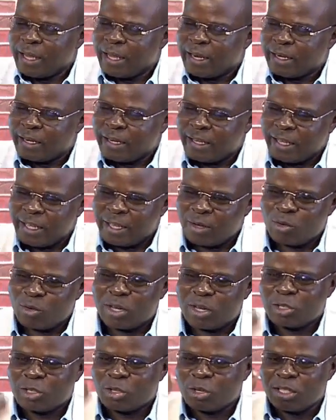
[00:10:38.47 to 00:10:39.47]
The
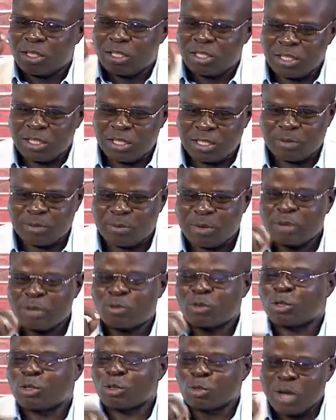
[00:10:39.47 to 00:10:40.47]
education system that
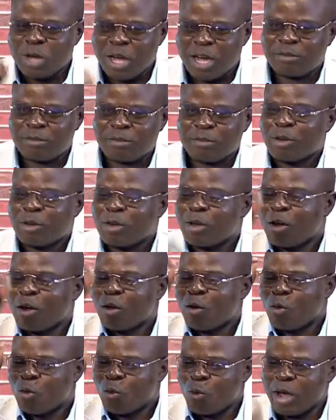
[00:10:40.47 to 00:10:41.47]
we should have,
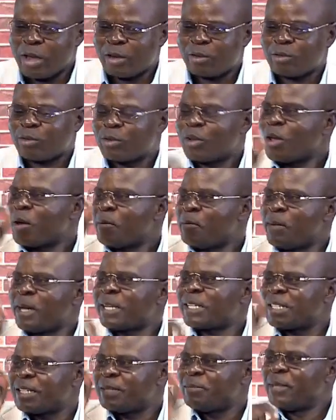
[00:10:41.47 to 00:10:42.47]
one,
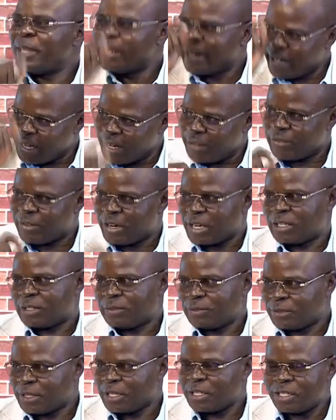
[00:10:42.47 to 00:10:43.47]
must be relevant
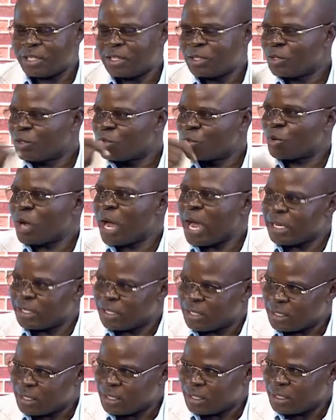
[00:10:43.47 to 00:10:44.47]
first to us.